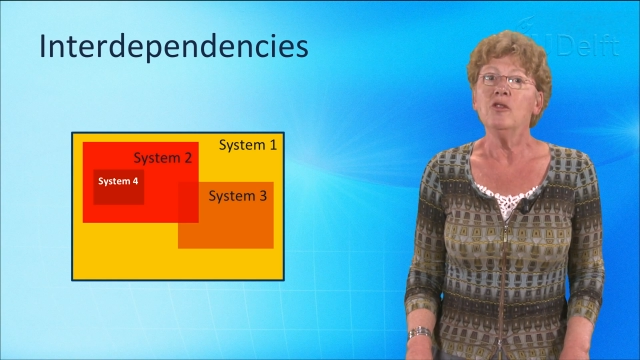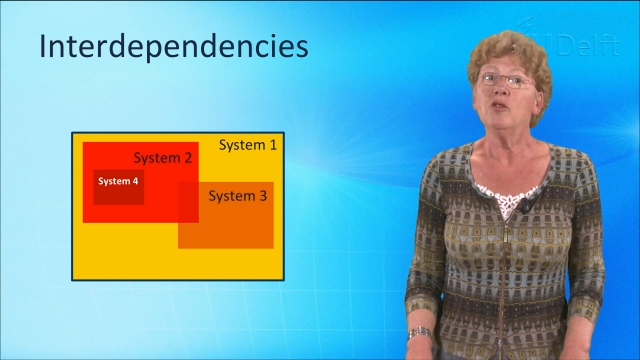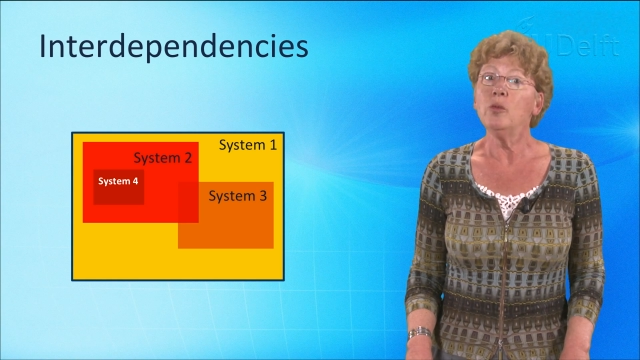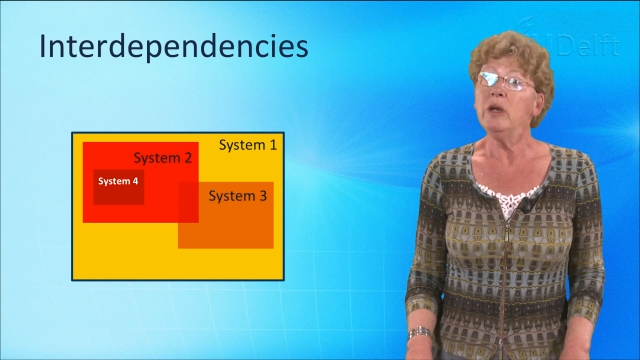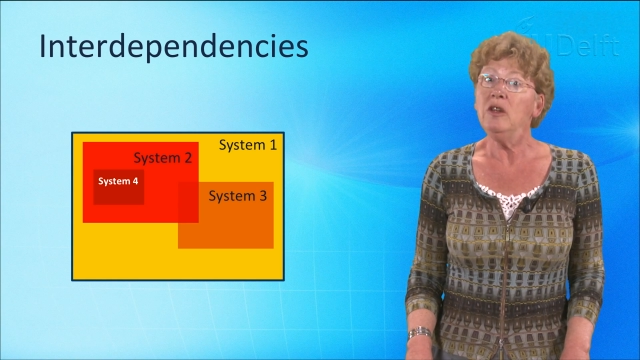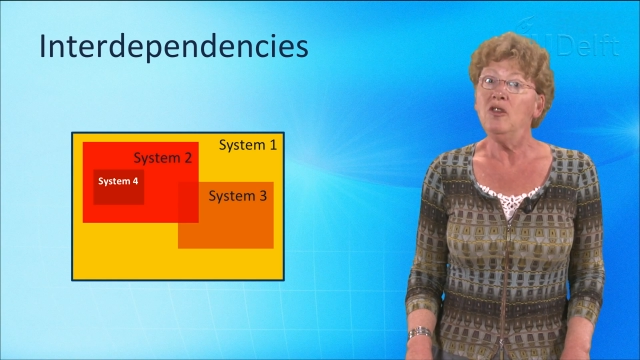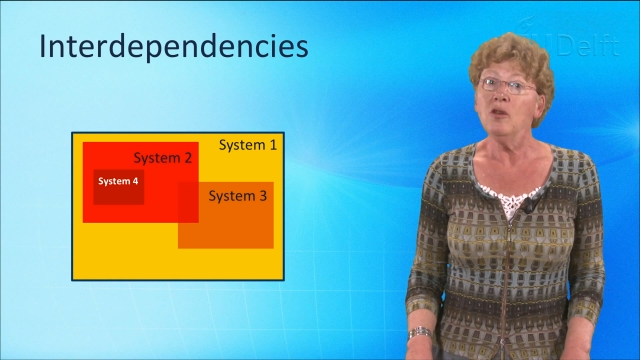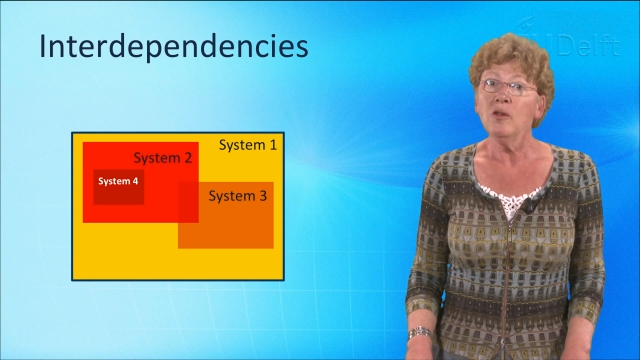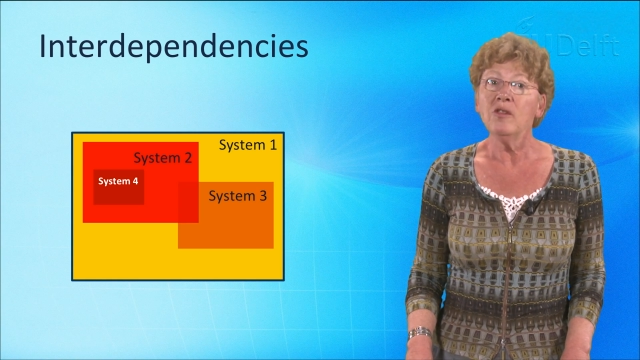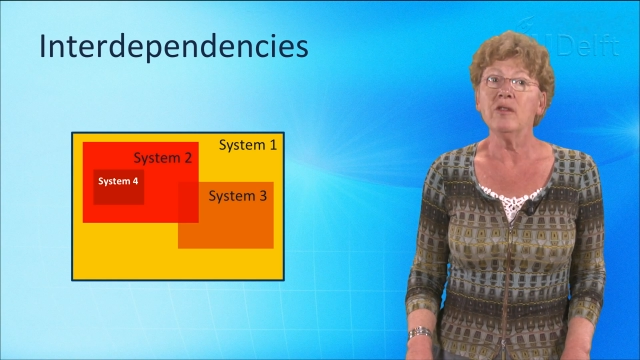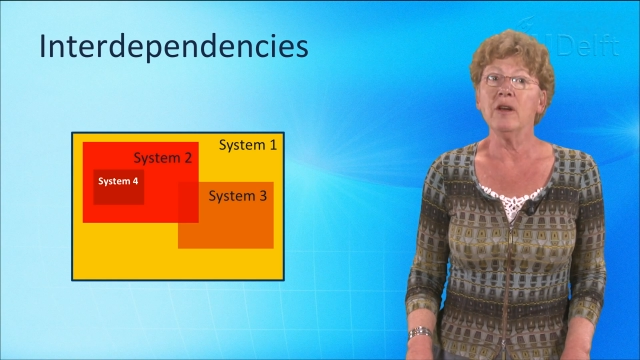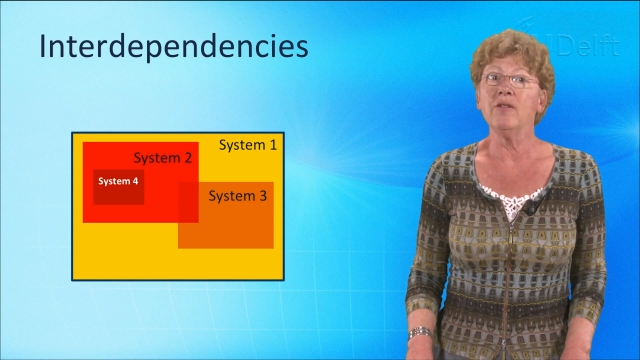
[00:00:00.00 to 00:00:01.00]
to
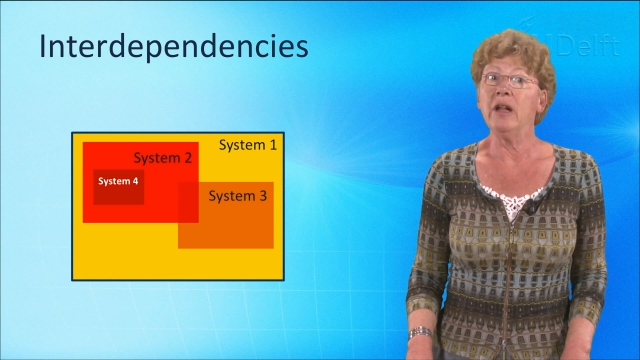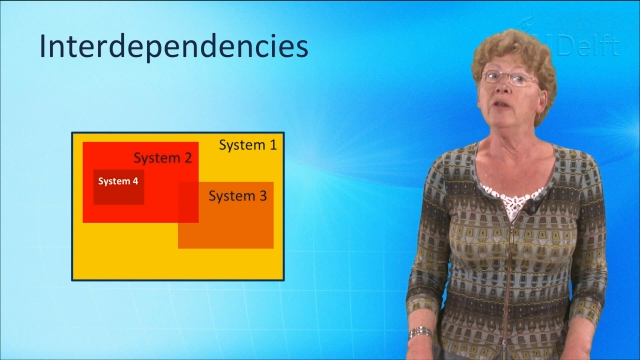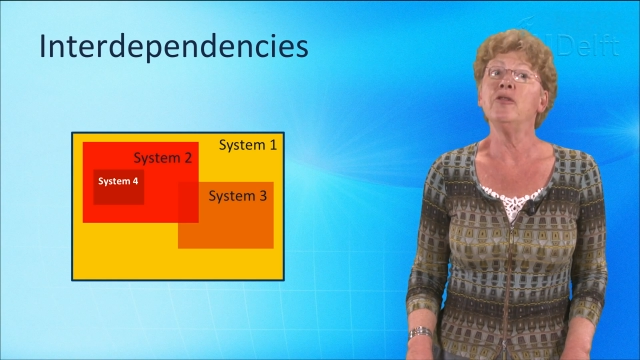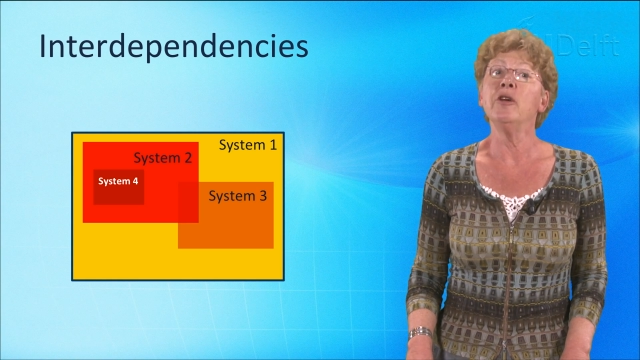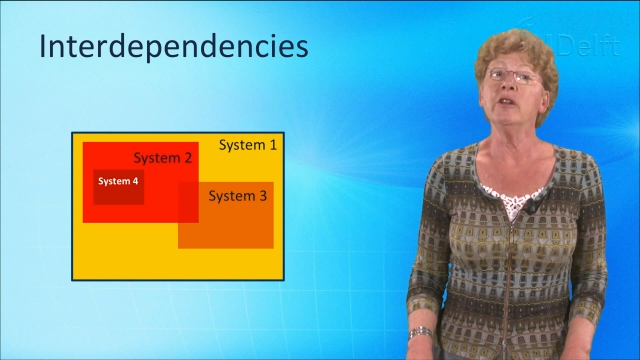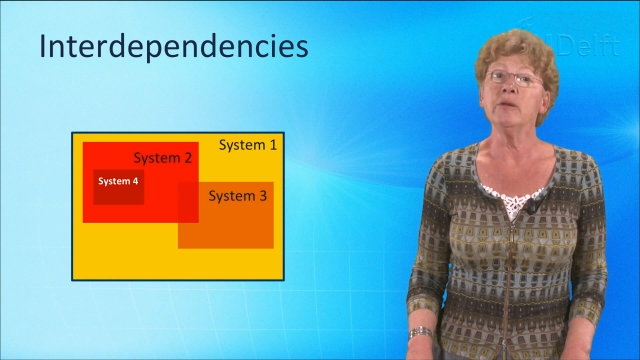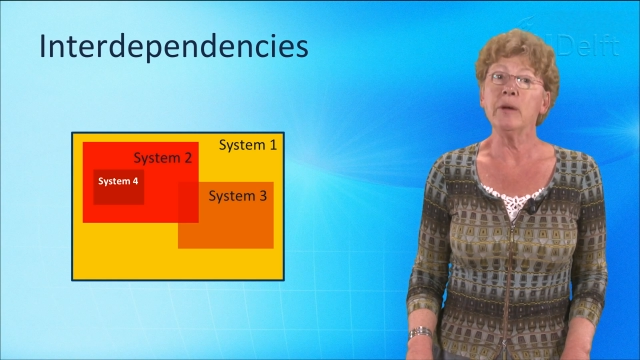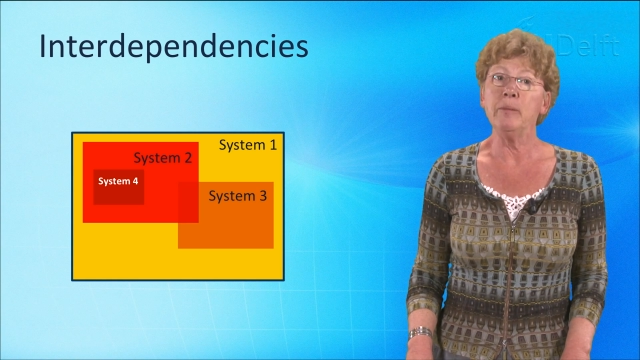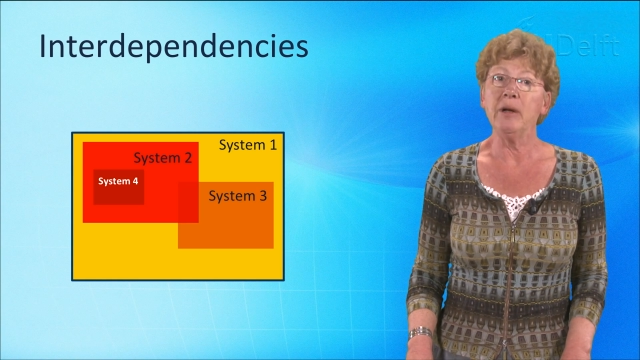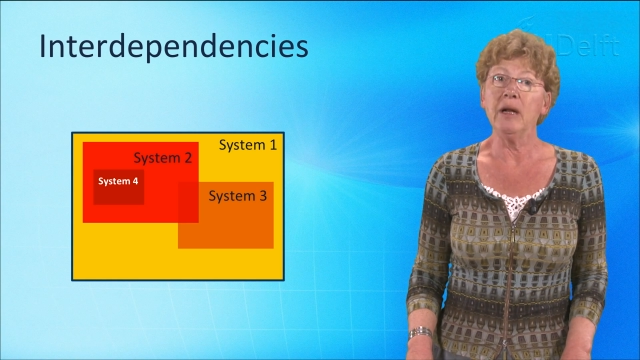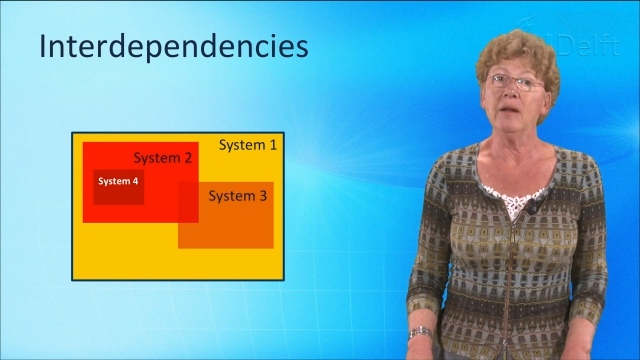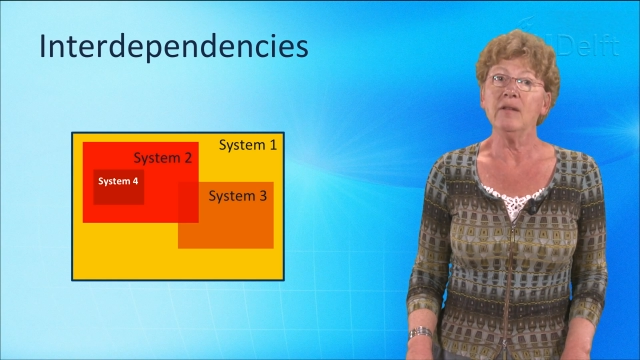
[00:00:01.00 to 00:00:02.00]
reduce their
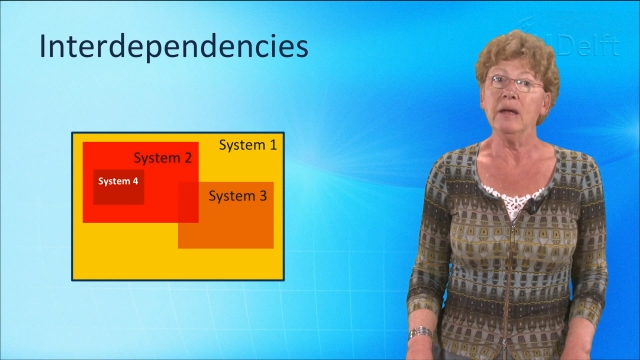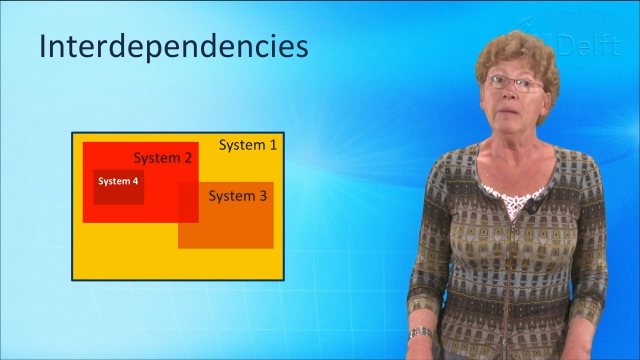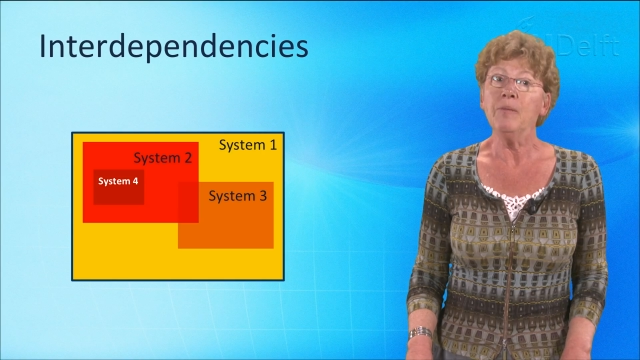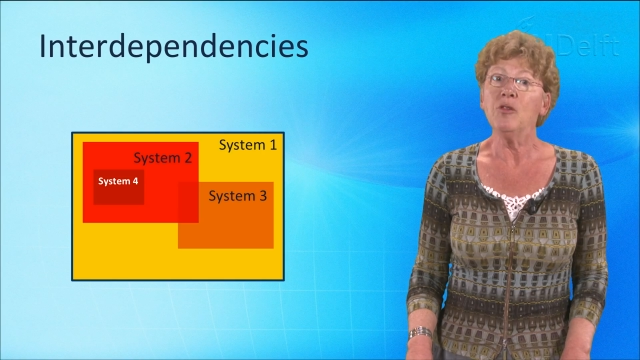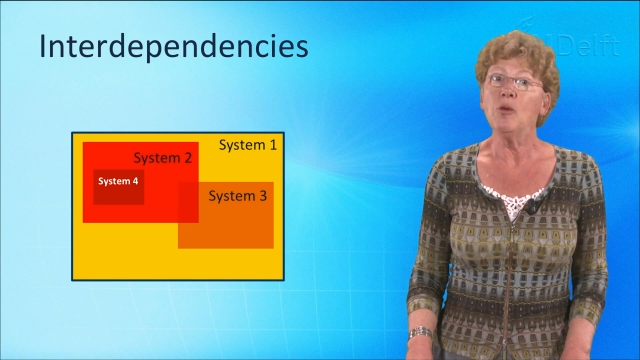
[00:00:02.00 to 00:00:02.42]
vulnerability